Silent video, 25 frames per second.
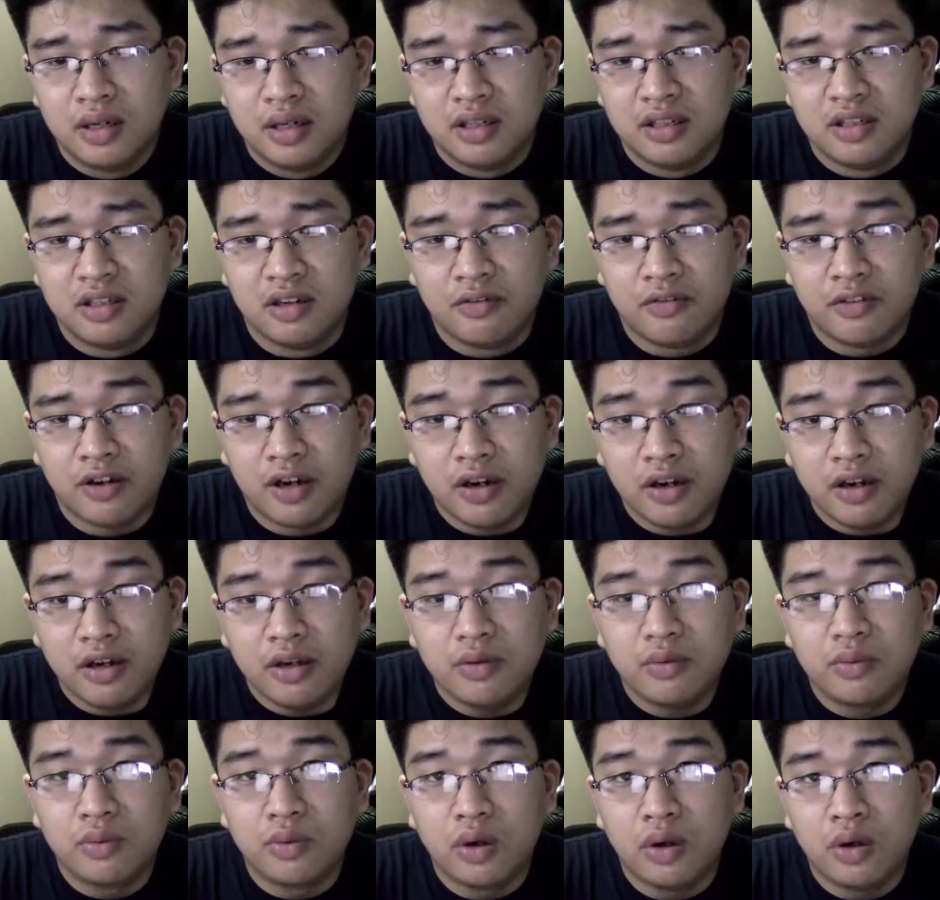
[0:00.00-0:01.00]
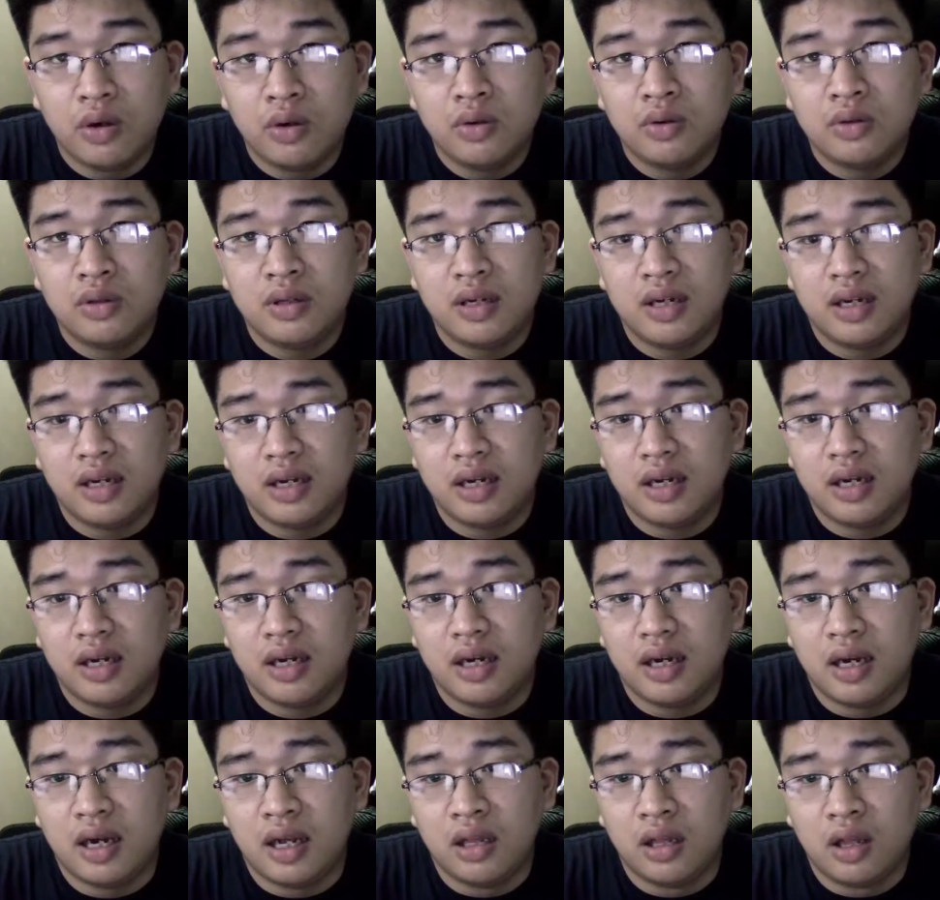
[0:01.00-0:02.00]
The very road
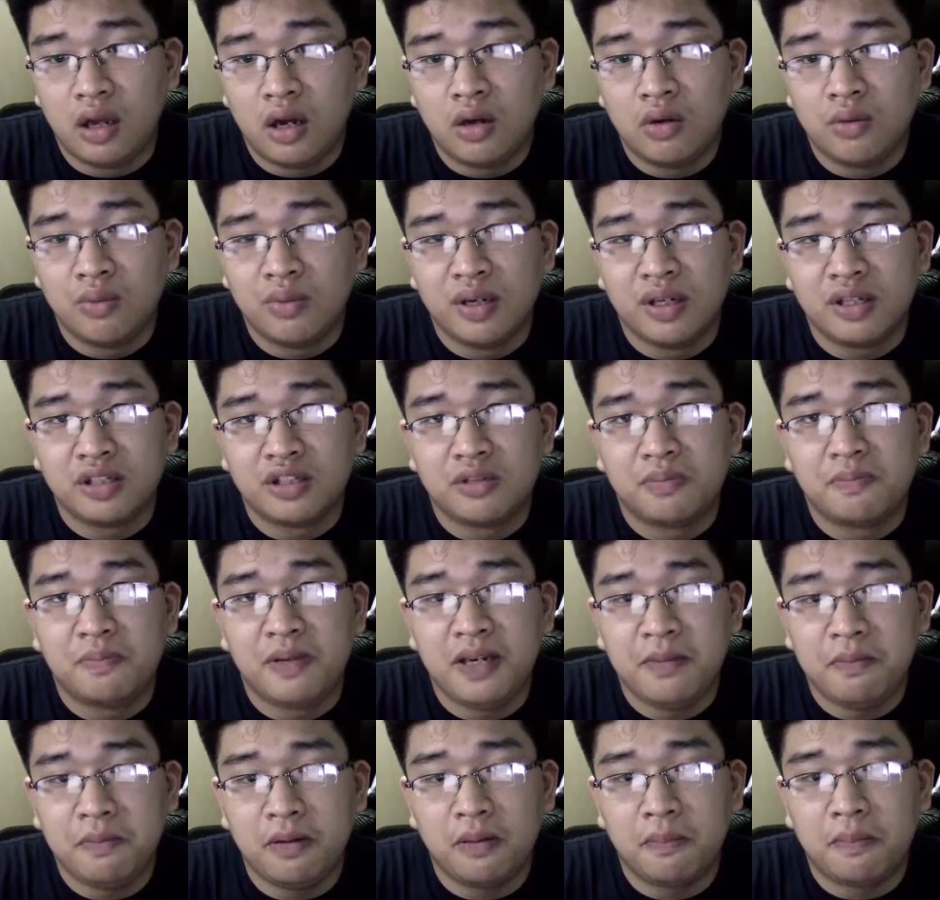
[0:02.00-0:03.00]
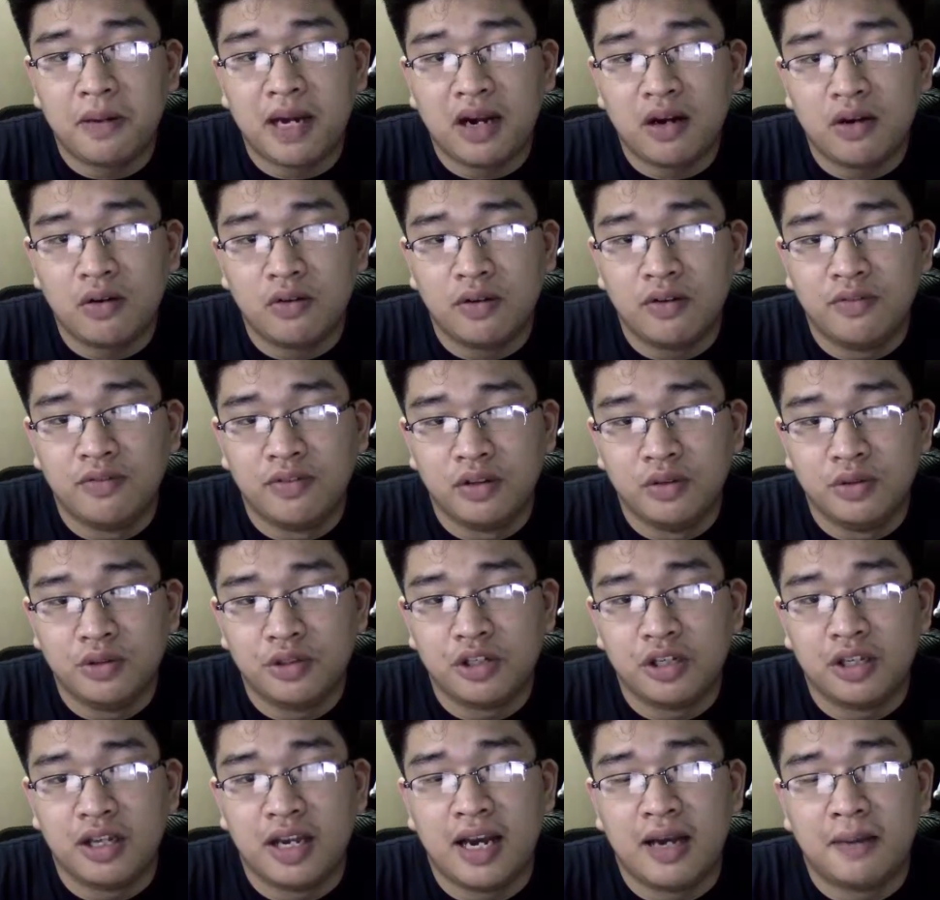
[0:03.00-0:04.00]
along which People Power
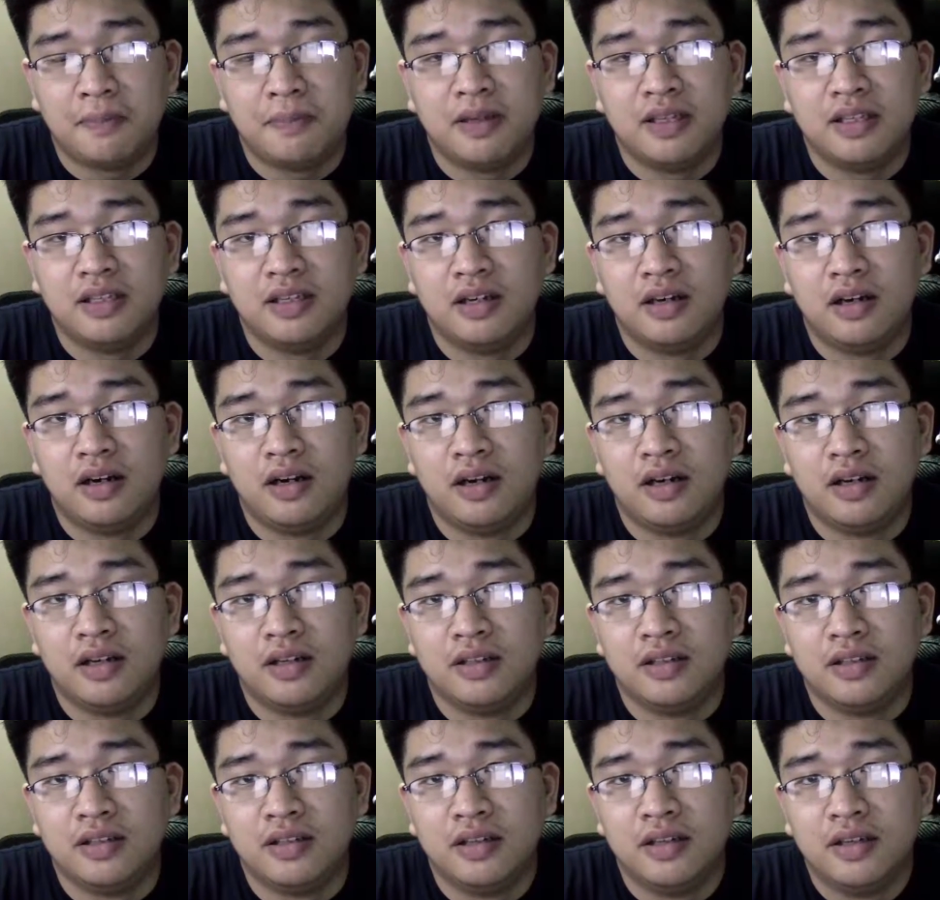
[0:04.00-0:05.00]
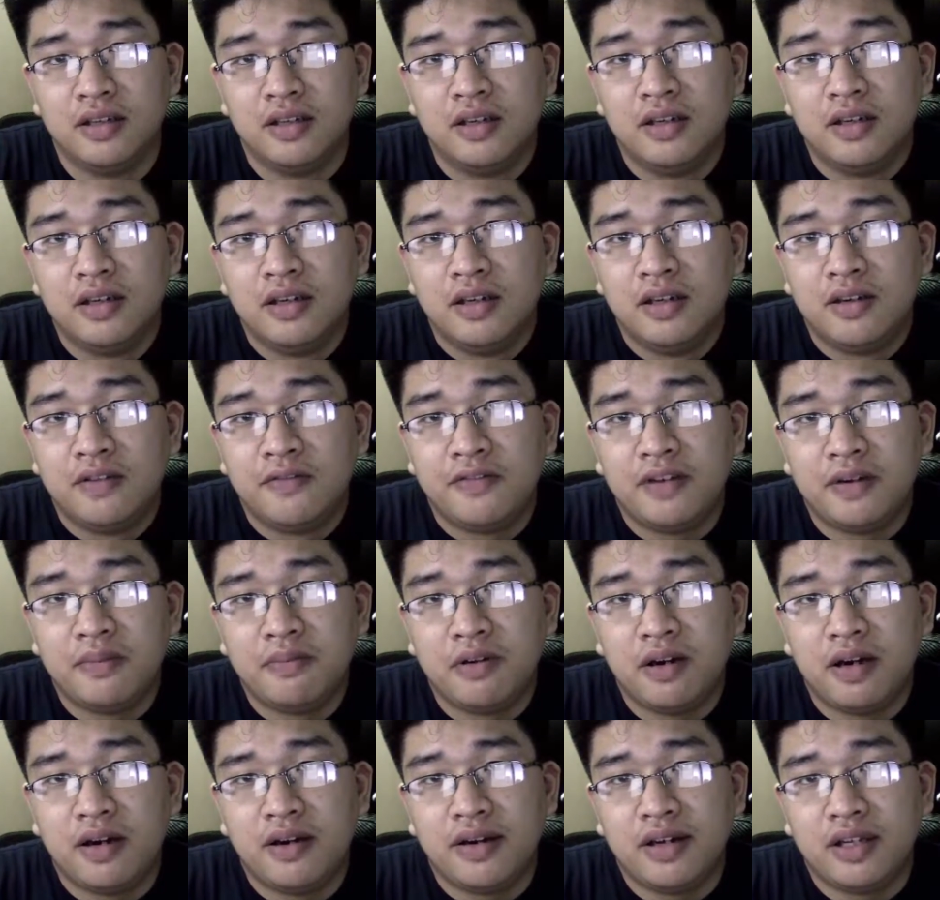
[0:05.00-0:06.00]
Revolution happened on
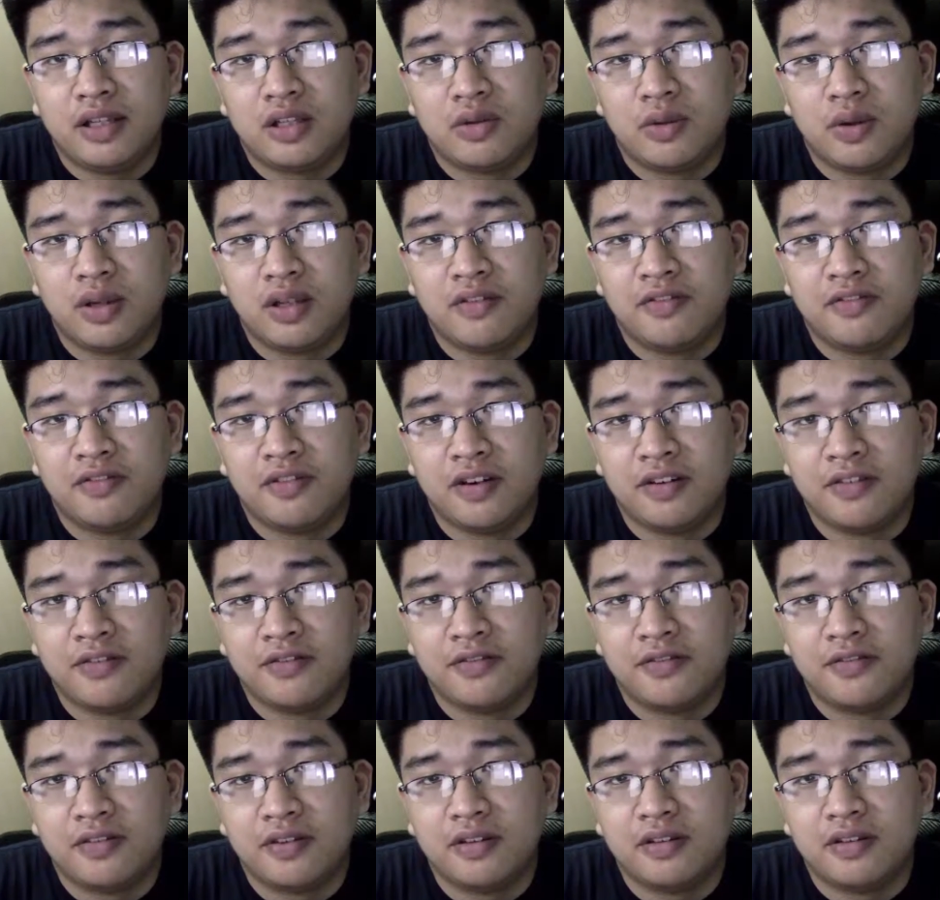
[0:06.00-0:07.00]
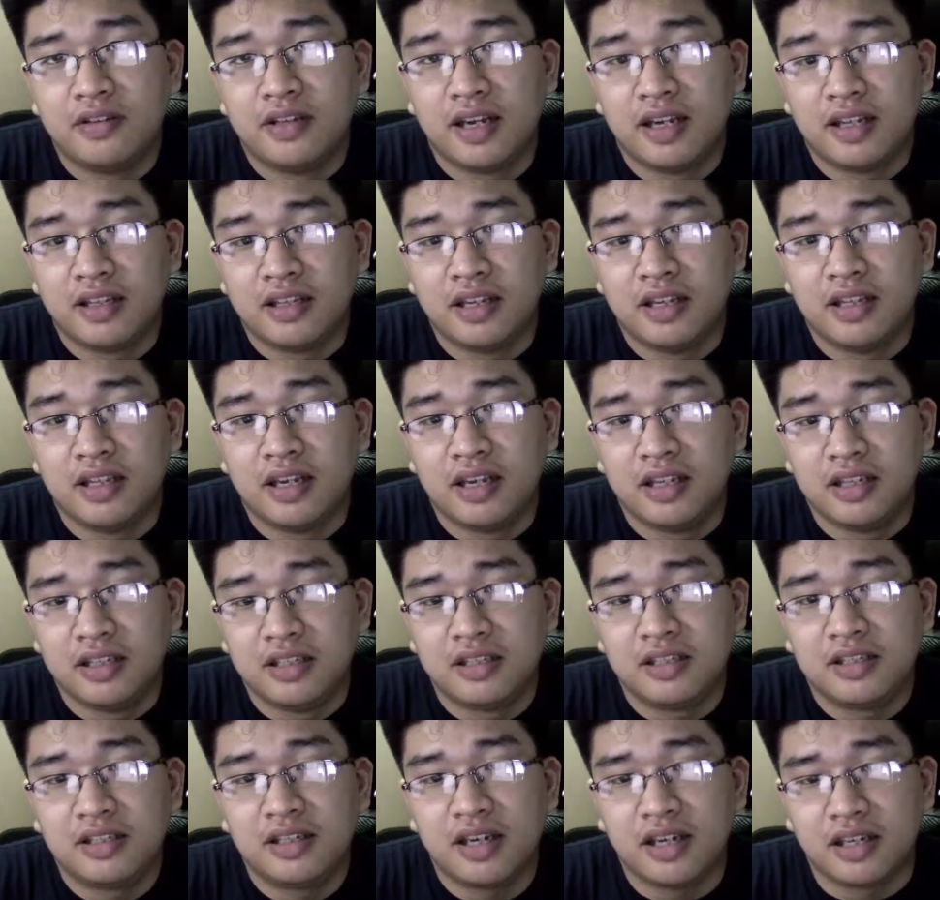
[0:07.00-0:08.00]
February 25th,
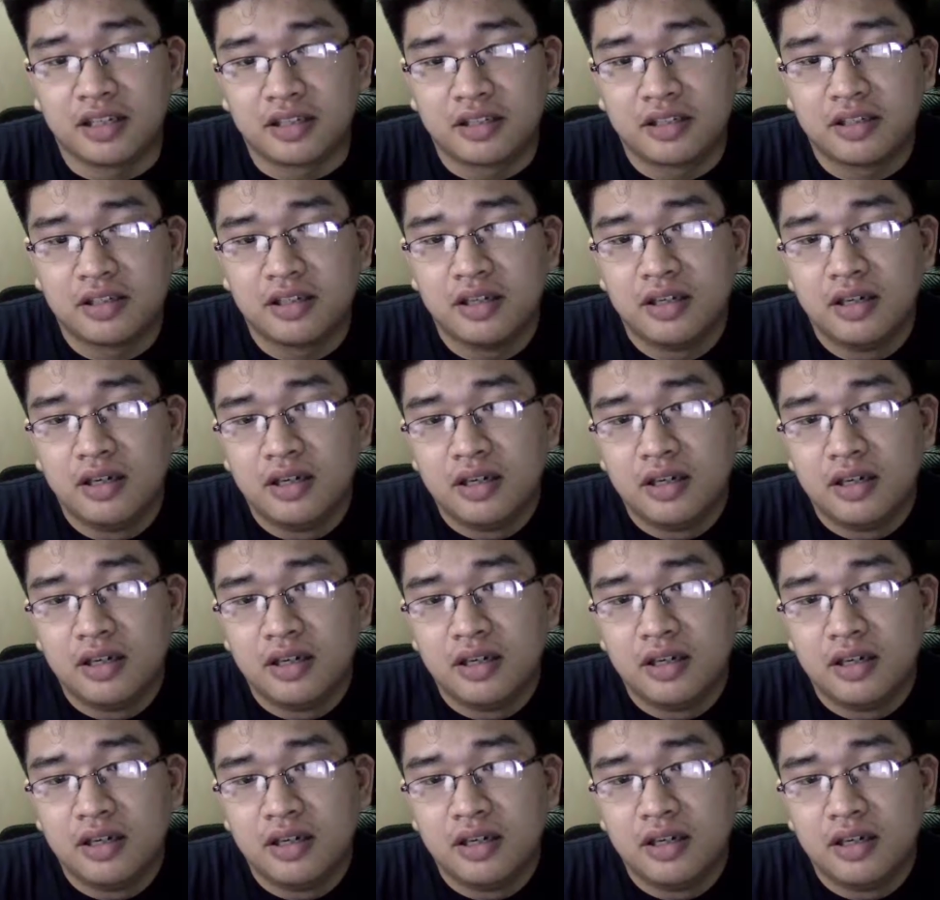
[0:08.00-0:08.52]
1986.